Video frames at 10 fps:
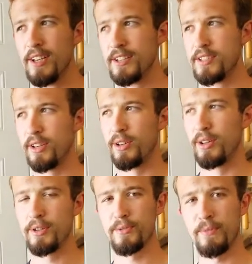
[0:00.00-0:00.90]
So
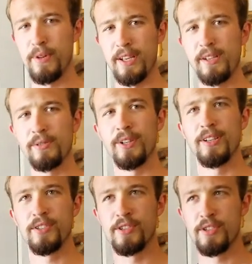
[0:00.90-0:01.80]
always when making
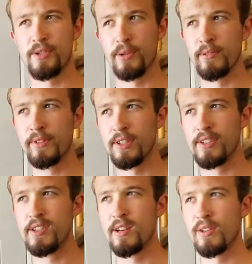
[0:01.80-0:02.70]
rings, just sort of
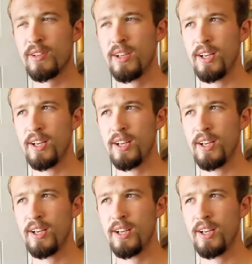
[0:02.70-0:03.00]
consider